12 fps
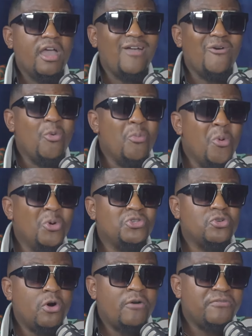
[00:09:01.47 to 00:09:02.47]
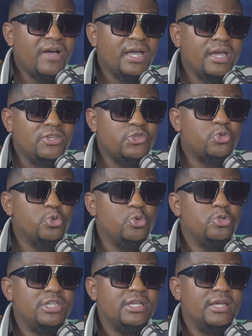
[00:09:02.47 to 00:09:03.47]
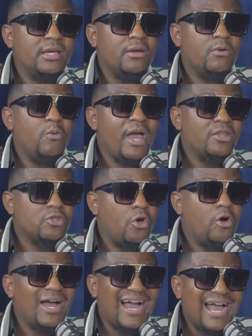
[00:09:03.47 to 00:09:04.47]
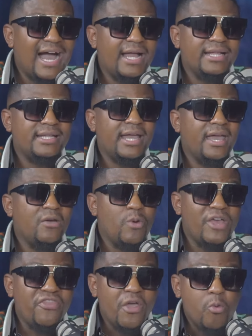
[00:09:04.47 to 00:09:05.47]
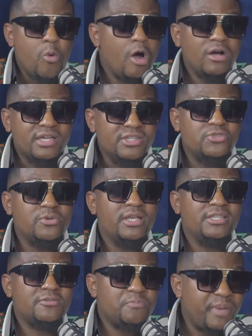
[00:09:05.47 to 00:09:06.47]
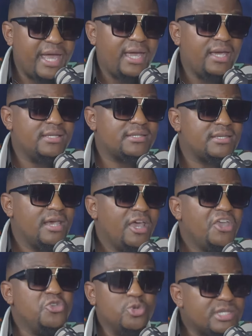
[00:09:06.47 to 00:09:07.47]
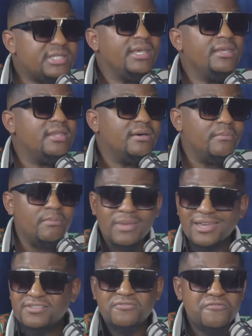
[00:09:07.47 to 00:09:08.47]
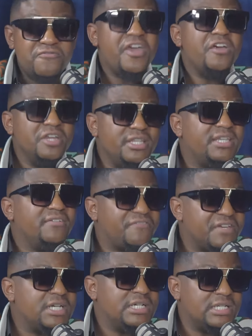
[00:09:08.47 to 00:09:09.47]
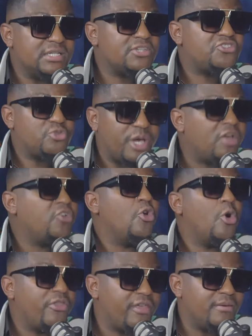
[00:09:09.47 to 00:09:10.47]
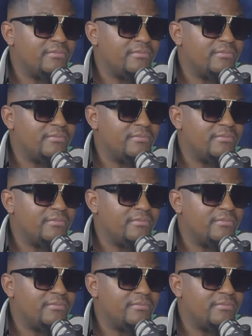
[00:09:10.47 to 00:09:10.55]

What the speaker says: Umuntu ofake isuti wayigqoka kahle, when they walk into a space, you see them, it's very difficult to ignore them.